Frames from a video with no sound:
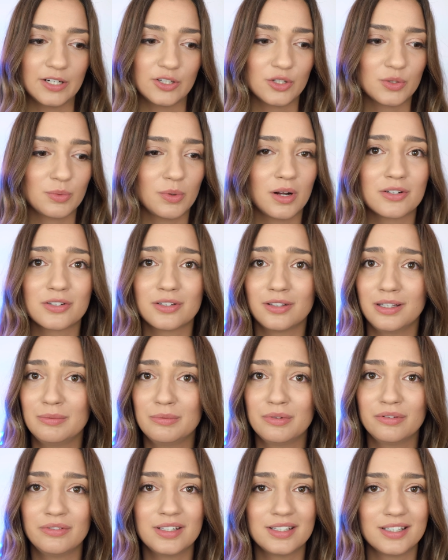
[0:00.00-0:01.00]
I just watch
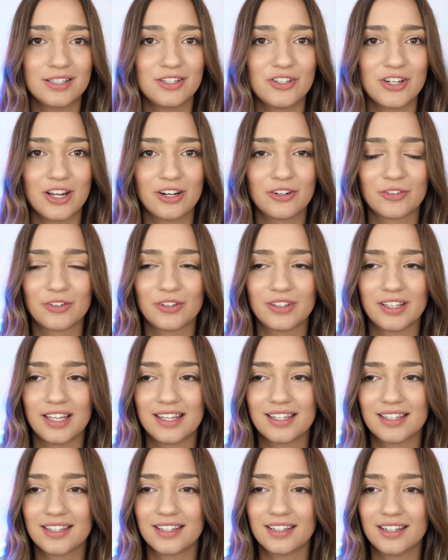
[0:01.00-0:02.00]
clean movies in general,
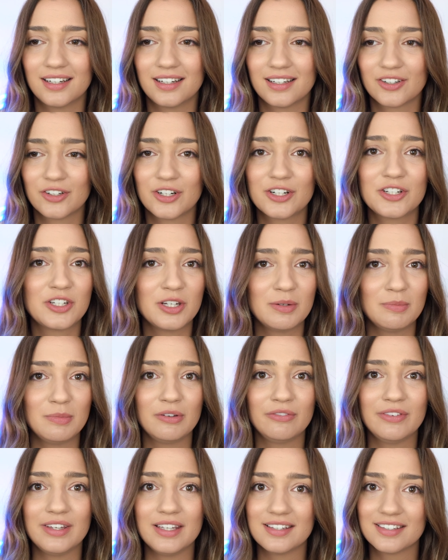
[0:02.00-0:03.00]
like Christian
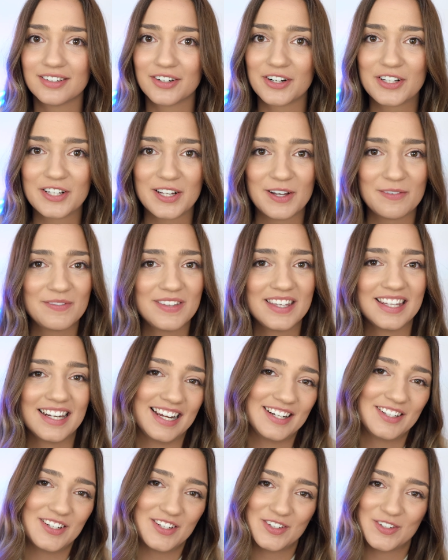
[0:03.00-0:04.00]
movies or something. I
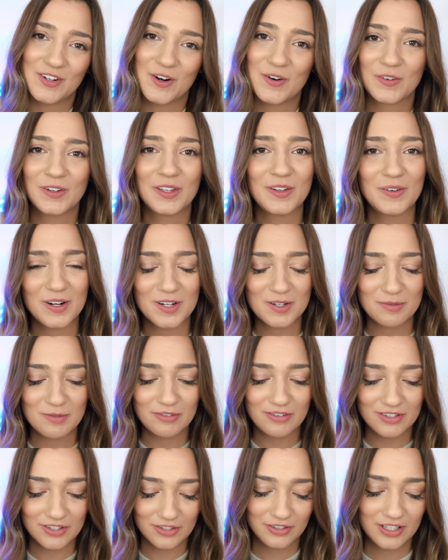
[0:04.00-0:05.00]
just don't really watch
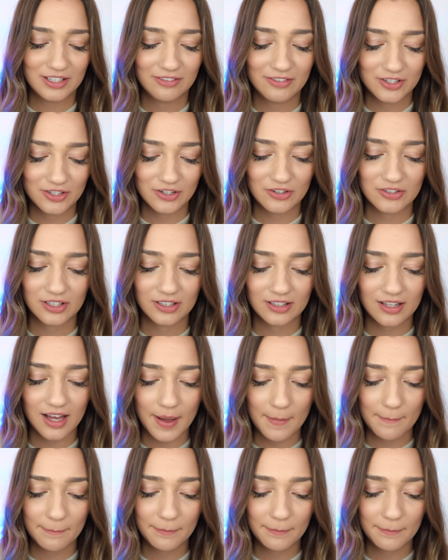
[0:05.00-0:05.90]
movies or TV shows a lot.